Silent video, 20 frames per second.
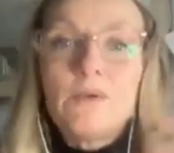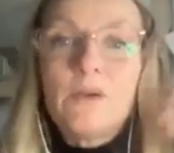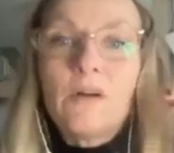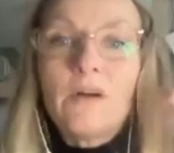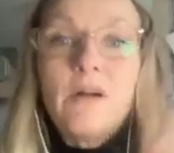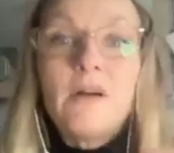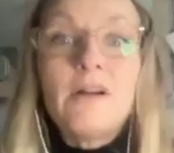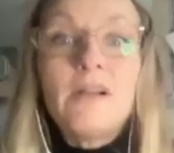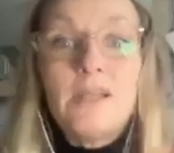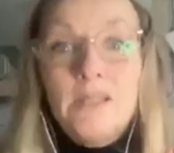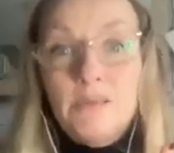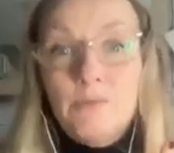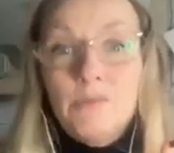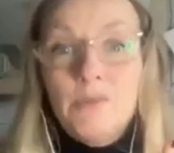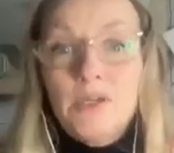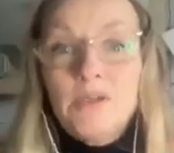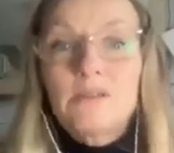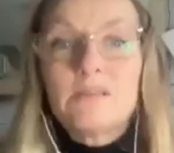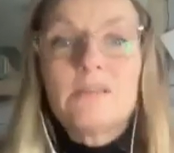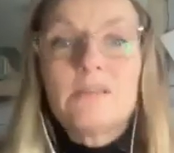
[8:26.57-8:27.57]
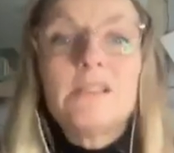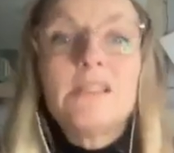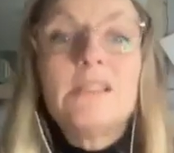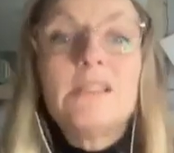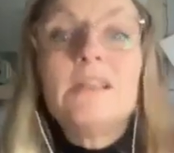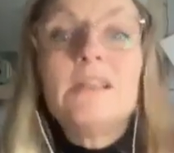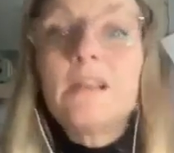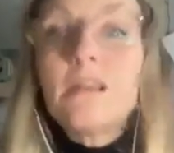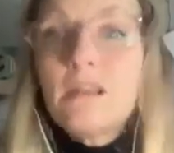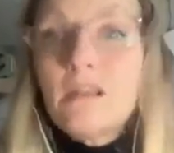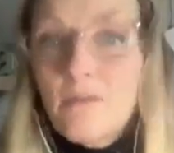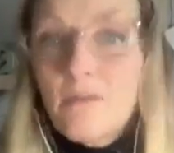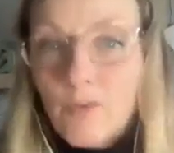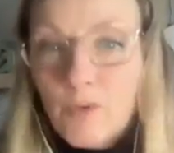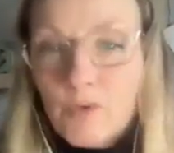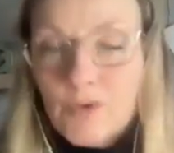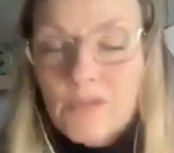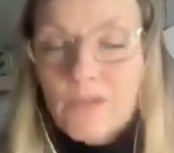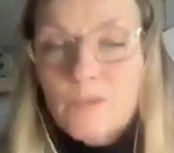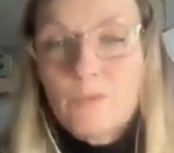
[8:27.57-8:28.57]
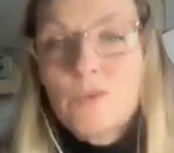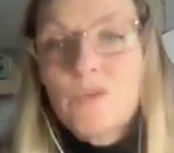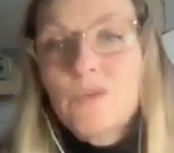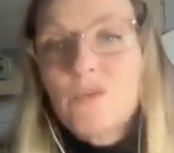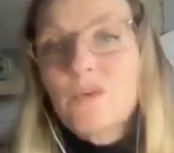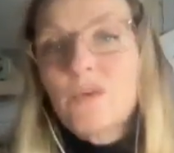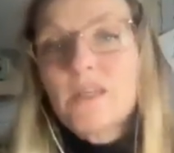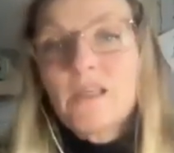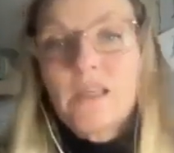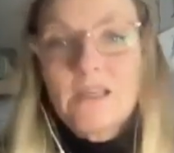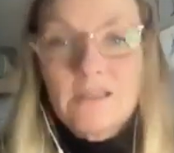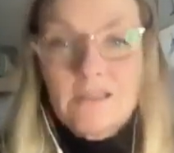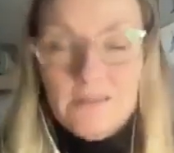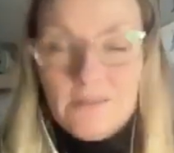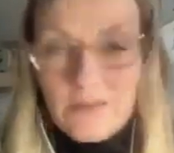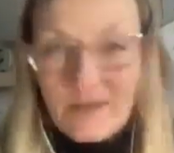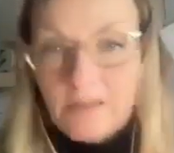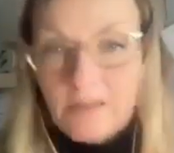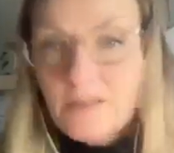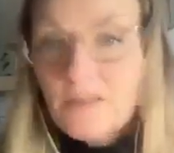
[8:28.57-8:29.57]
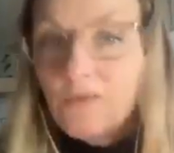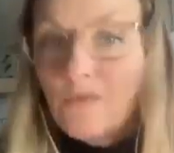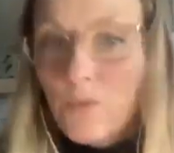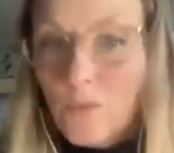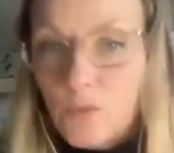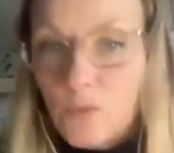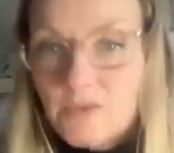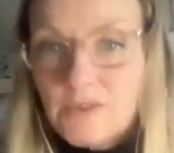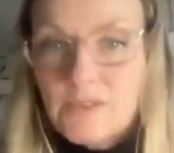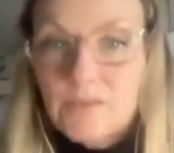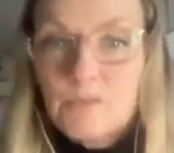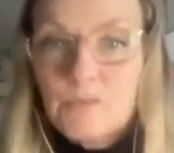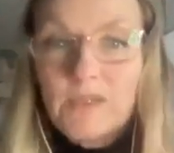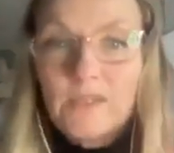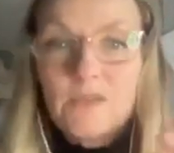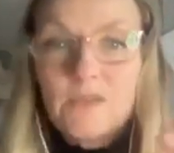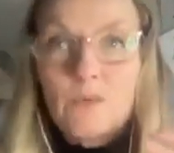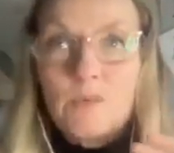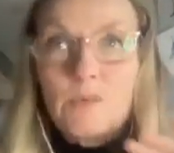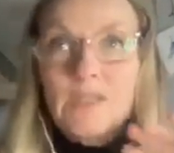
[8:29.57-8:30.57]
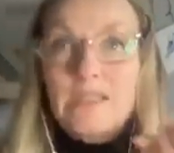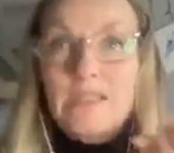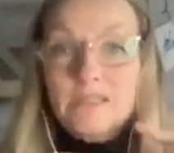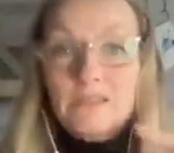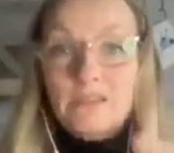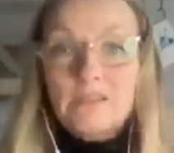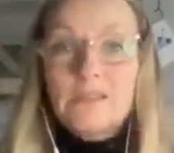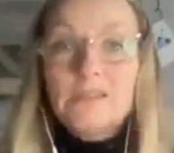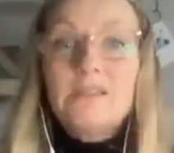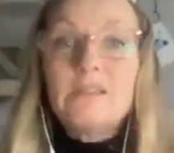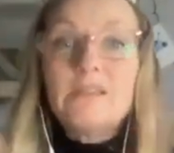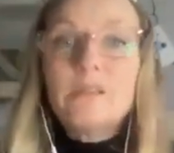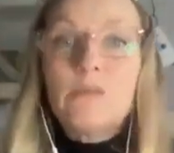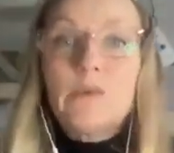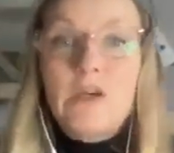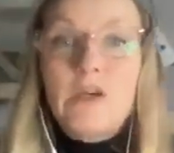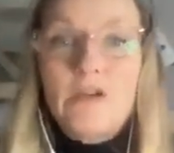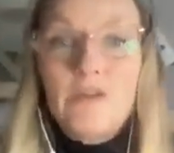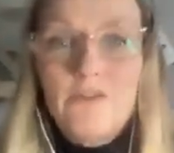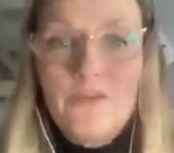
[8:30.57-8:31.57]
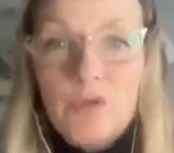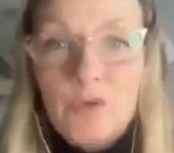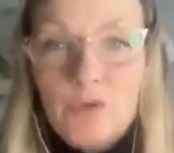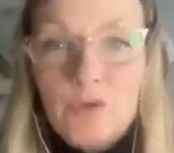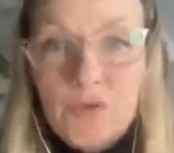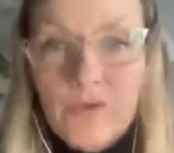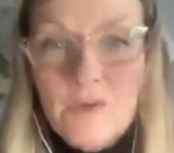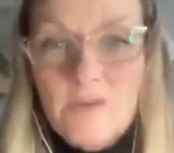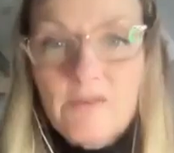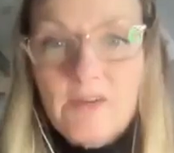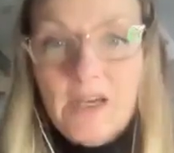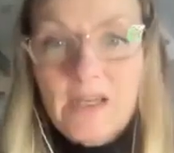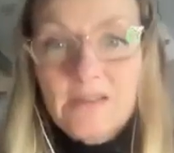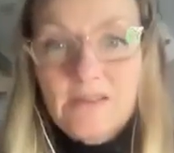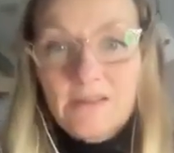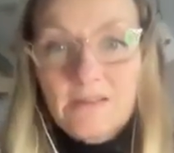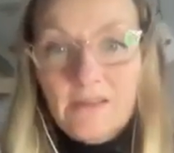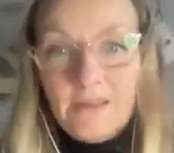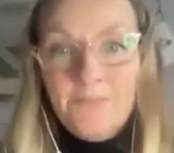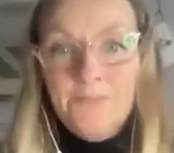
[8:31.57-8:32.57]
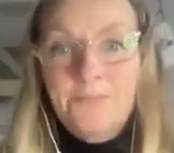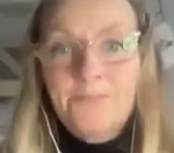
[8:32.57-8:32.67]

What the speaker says: I personally love Christmas. I get excited for Christmas. So I'm excited about a future event.